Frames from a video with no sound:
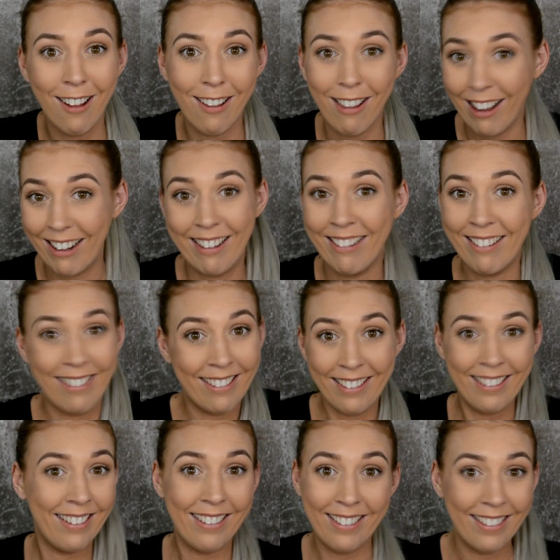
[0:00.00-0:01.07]
Like,
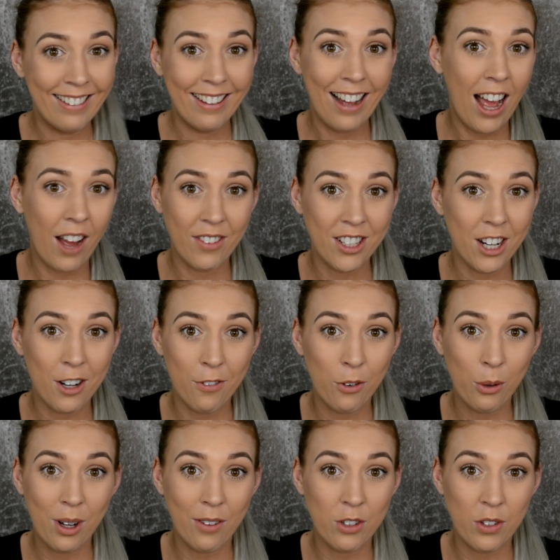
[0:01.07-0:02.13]
have a ton of full
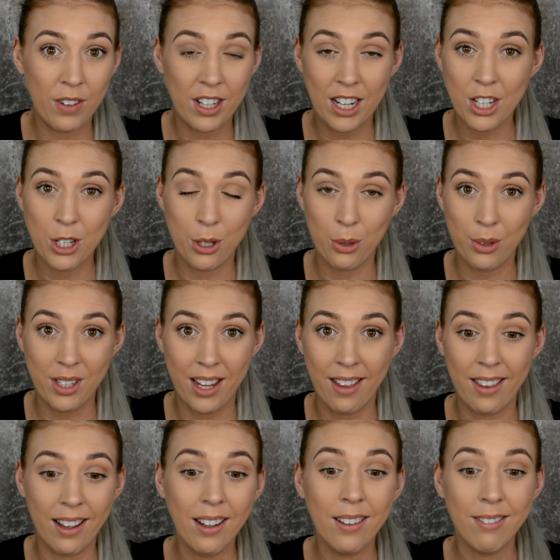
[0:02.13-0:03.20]
coverage foundations all
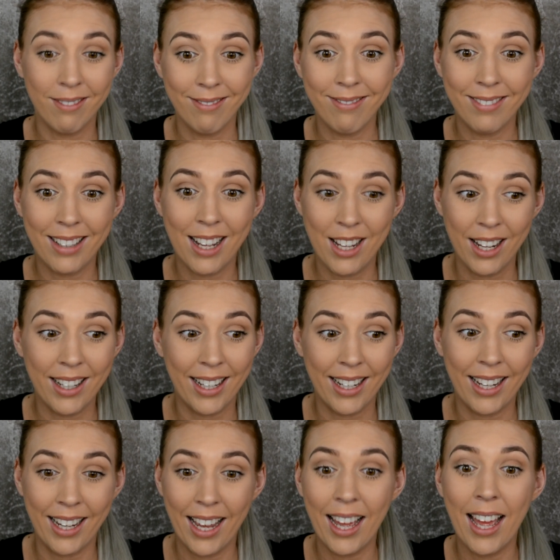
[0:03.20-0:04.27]
together, you're
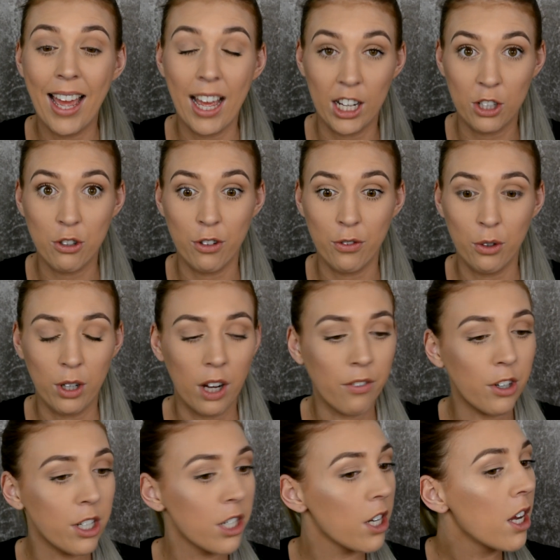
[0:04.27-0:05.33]
gonna get extra full
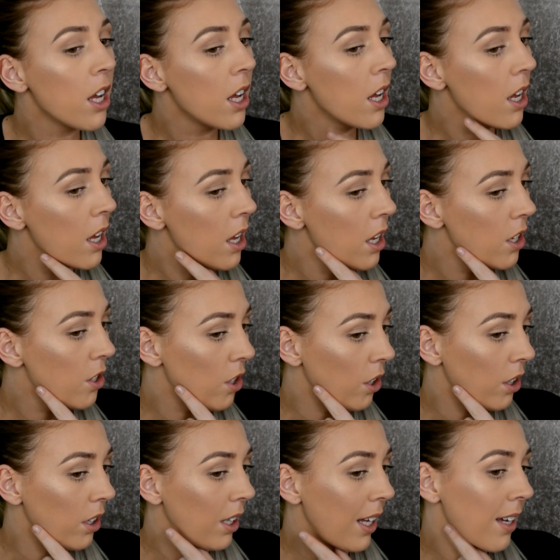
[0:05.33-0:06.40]
coverage.
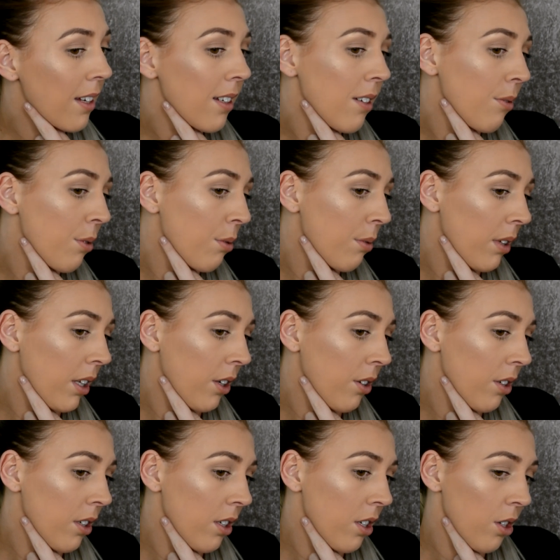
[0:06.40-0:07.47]
So, like, it was really
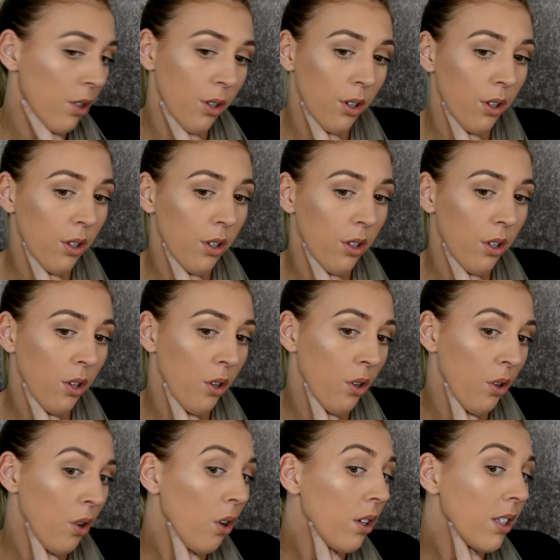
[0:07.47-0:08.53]
good to
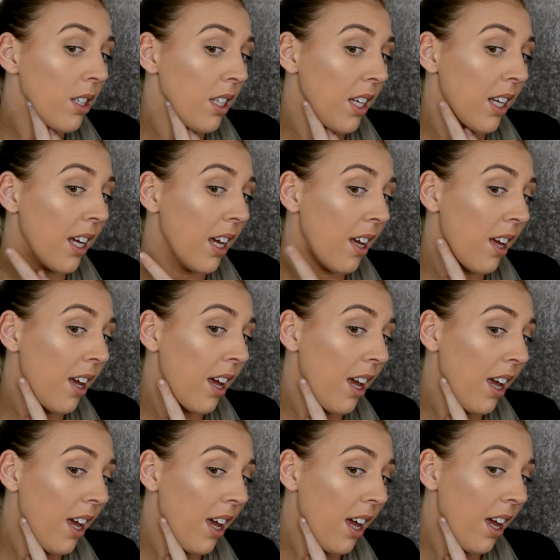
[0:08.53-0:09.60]
not see
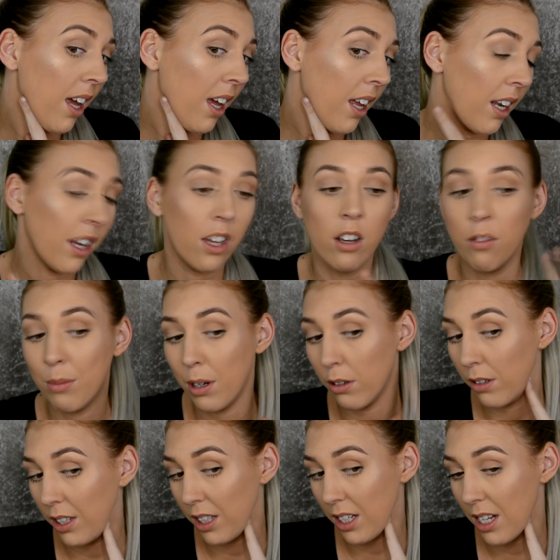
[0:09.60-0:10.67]
any of my
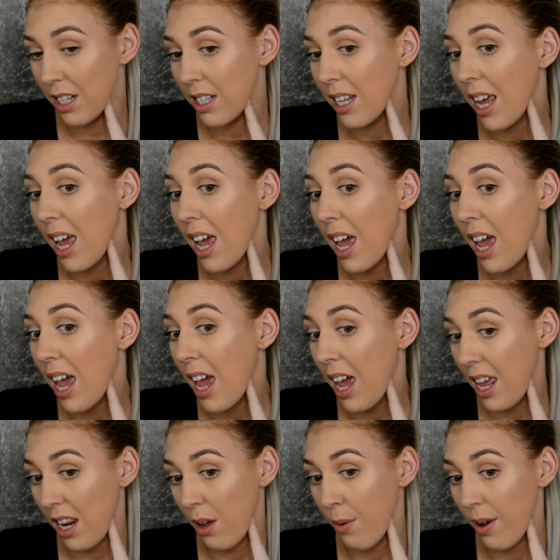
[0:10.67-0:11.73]
redness
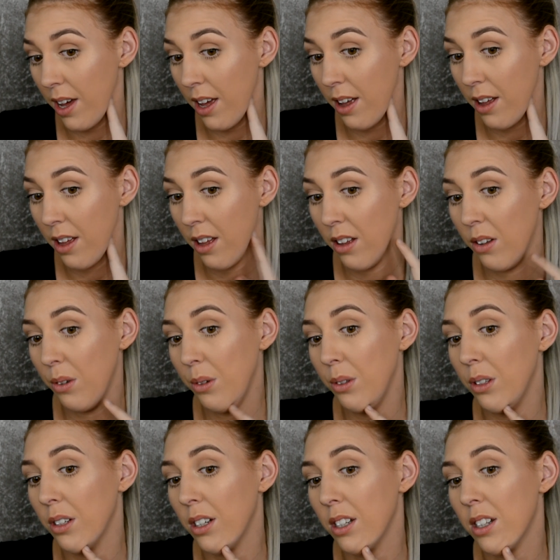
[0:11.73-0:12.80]
anywhere. Oh,
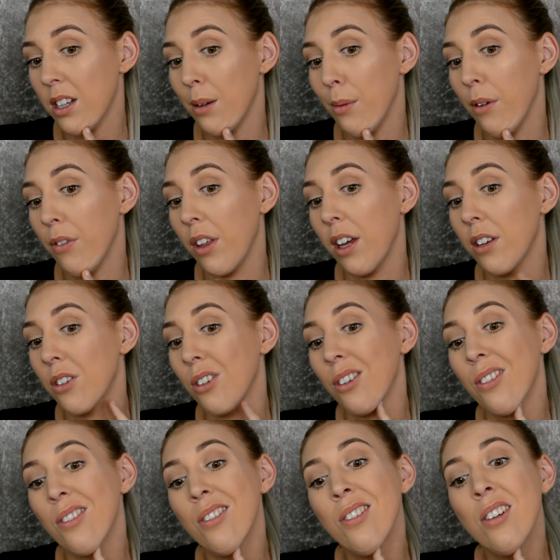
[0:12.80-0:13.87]
look, it's come off there too.
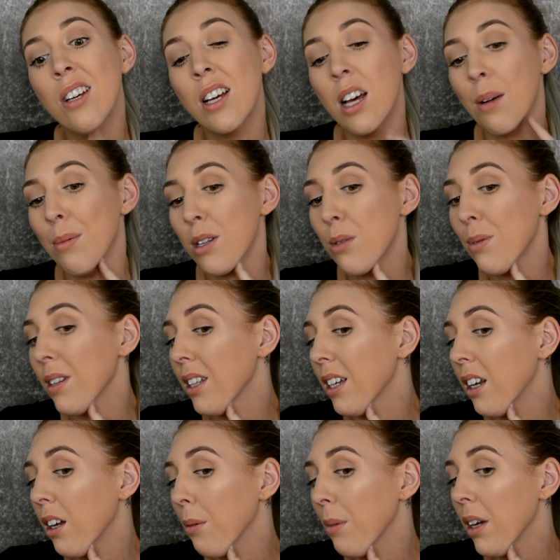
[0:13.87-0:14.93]
Must have been
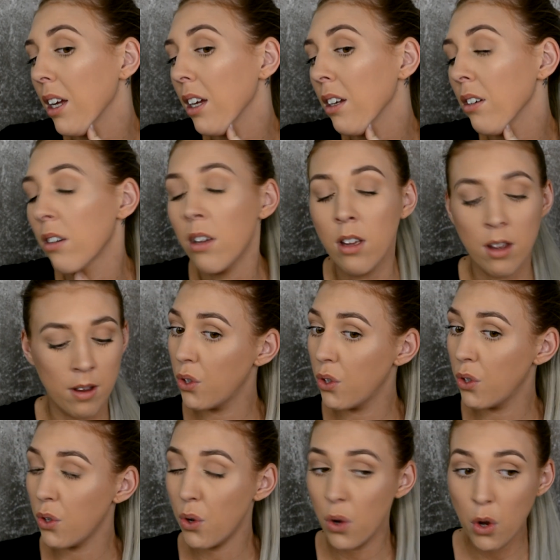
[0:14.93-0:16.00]
leaning on my hand.
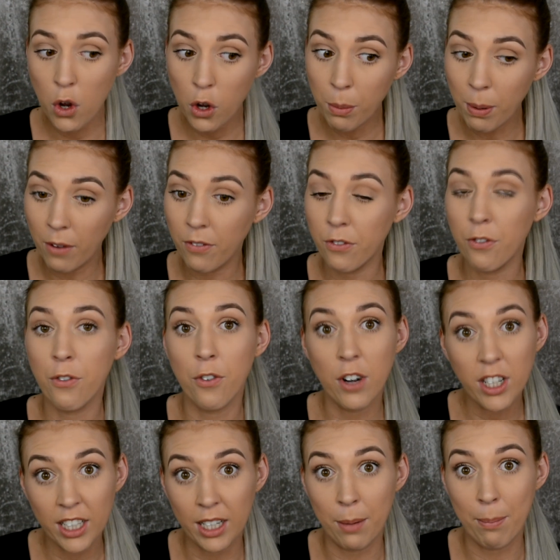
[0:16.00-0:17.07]
Super
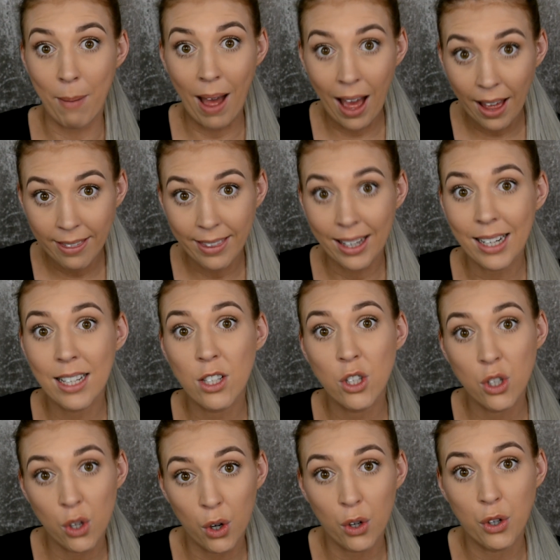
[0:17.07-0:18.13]
freaking matte that it's
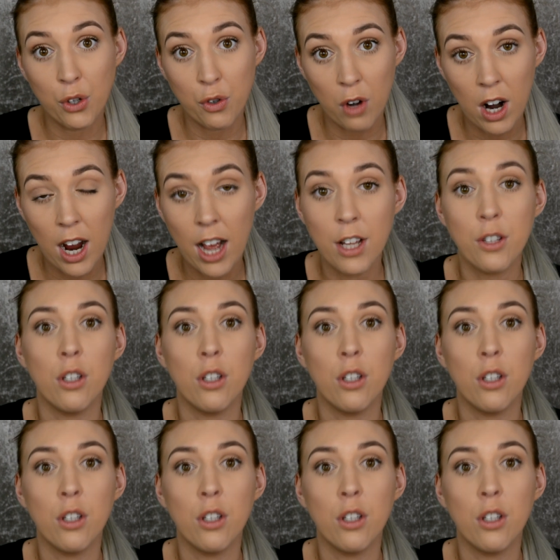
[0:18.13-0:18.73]
so dry.